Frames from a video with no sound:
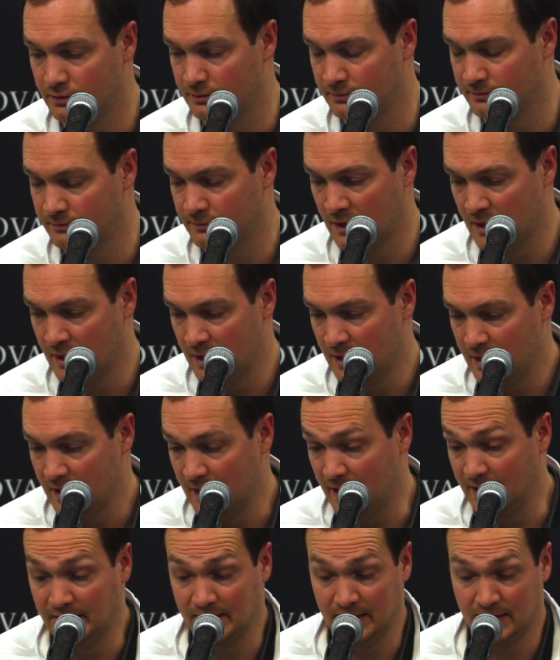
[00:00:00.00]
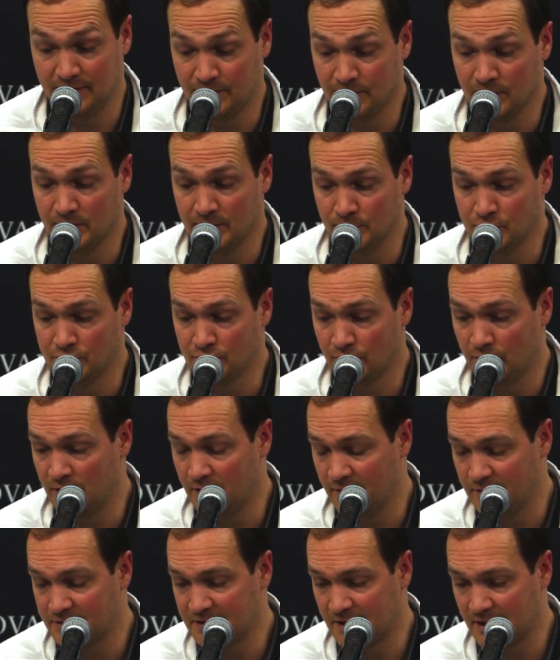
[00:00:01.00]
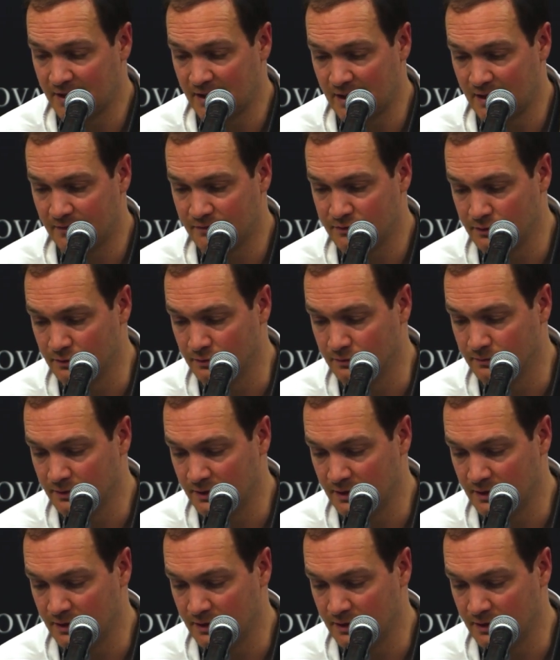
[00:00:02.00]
And he did for the majority of the second half, too.